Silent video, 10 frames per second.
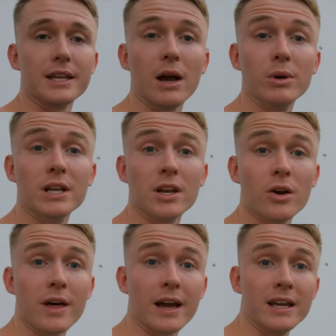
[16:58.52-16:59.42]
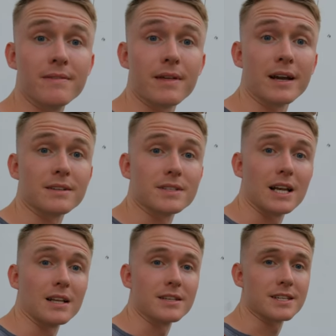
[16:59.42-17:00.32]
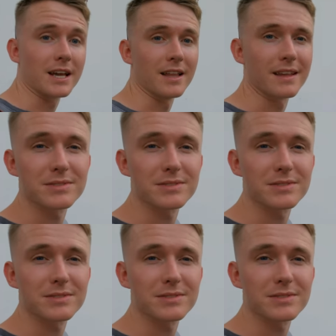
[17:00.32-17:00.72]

Yeah, we didn't know that, Eve. Thanks for telling us again.